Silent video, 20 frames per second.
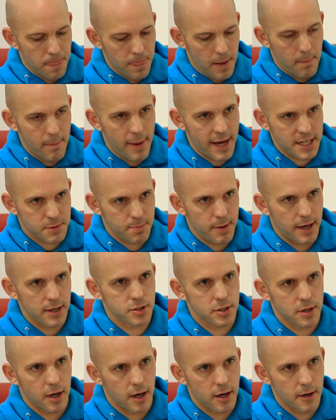
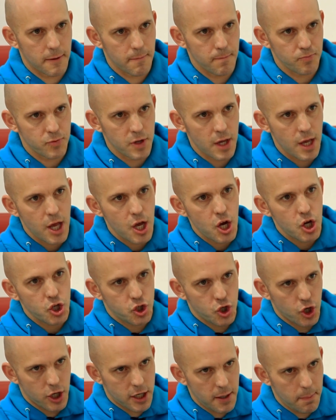Matchbox car,
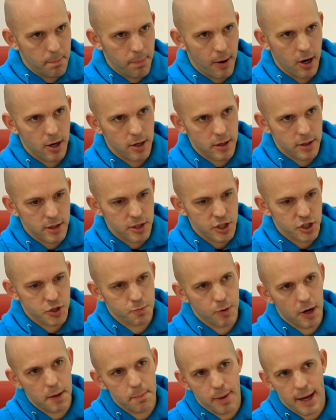took it apart,
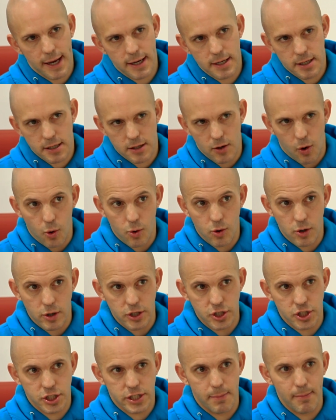spray painted it
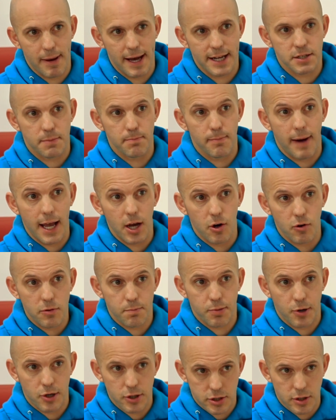orange to match my own
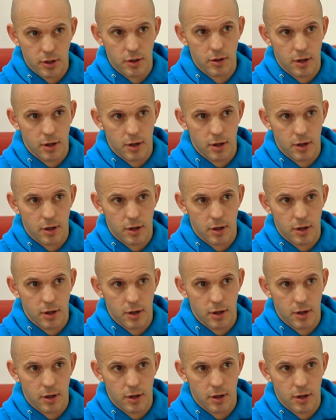personal